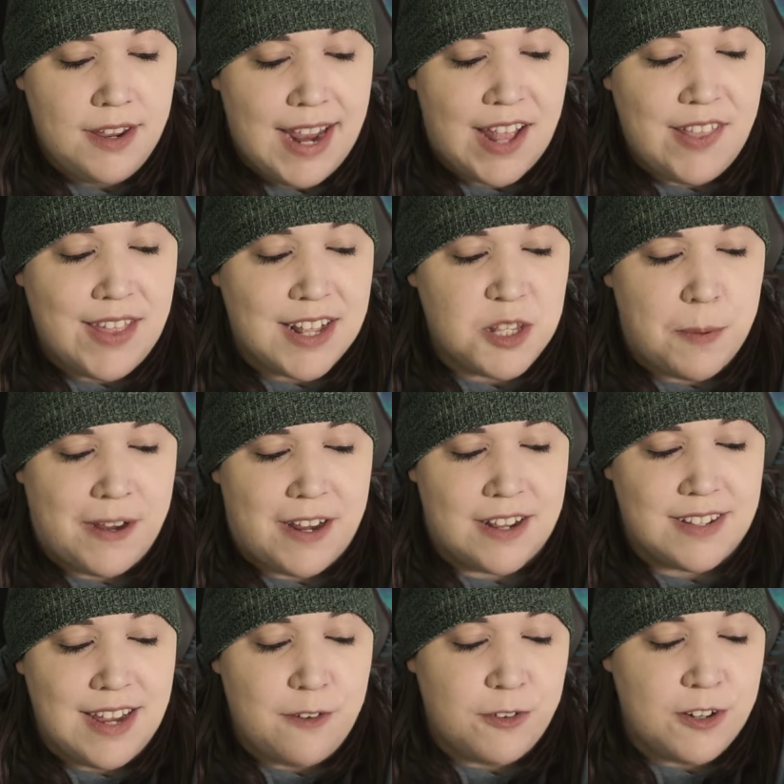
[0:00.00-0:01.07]
And that's
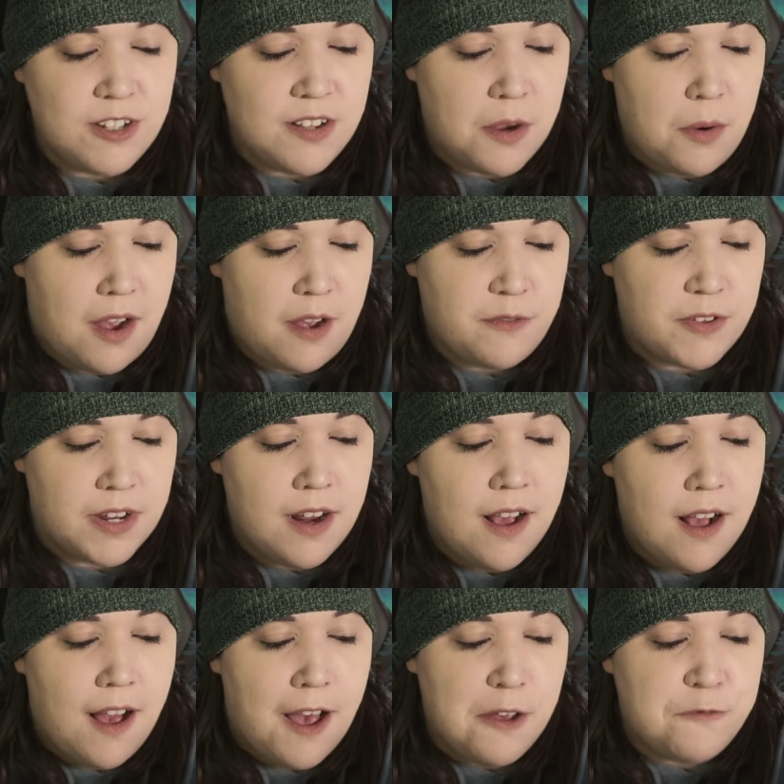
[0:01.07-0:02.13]
because every so often,
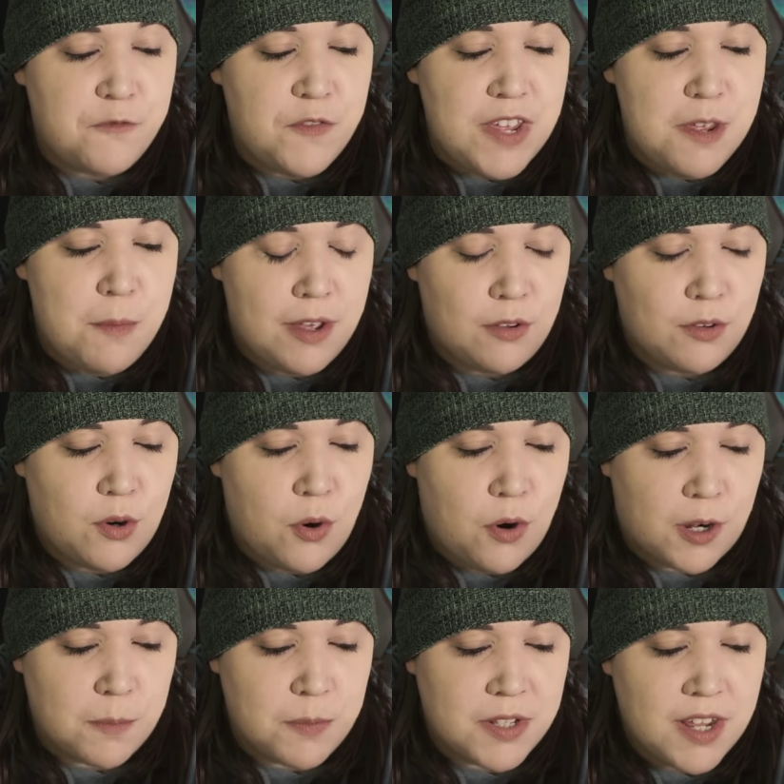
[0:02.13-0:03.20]
a female
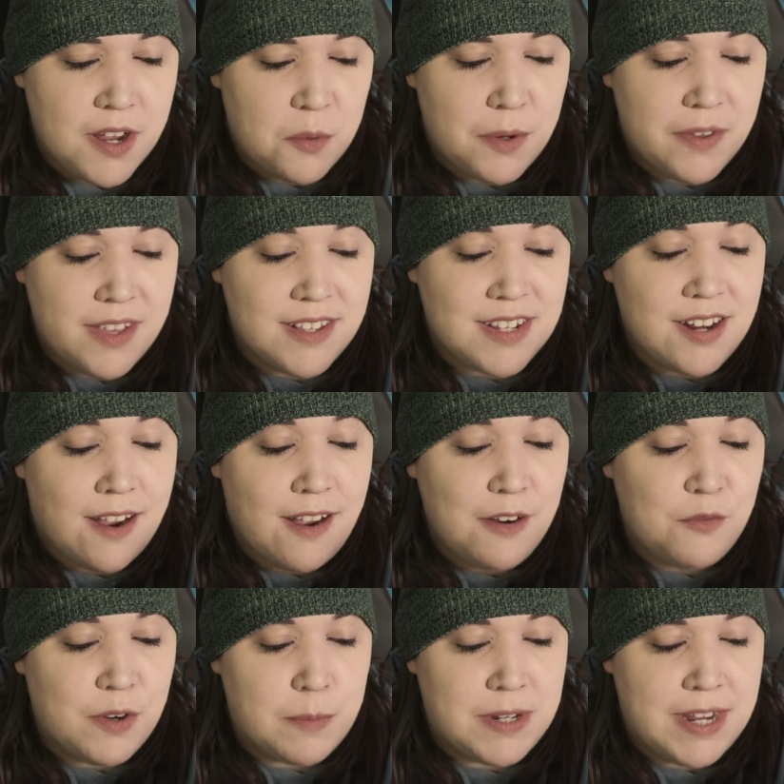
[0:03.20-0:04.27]
corpse with its
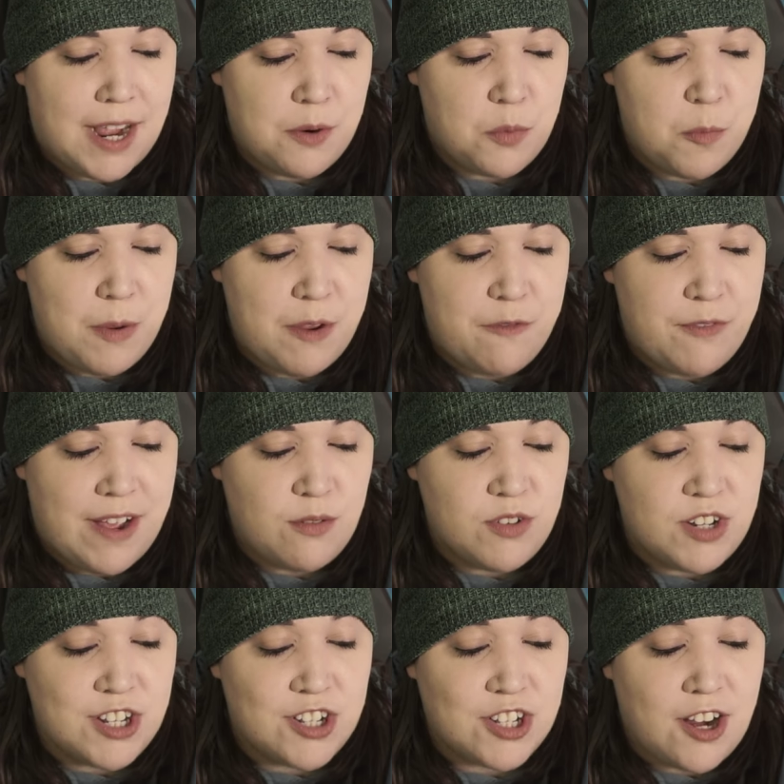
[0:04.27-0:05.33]
tongue ripped out would be
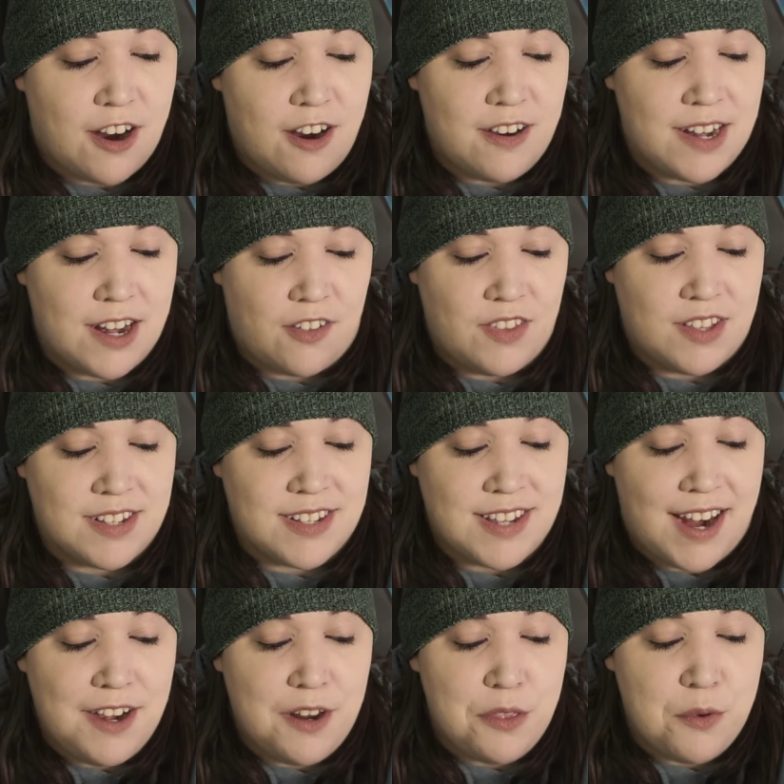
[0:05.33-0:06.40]
found discarded on the
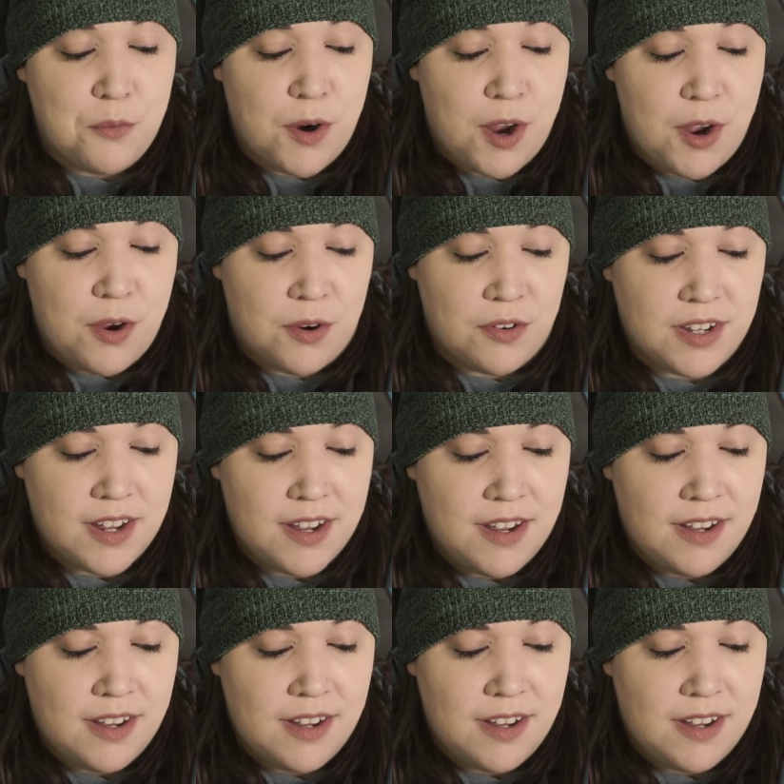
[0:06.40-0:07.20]
side of the road."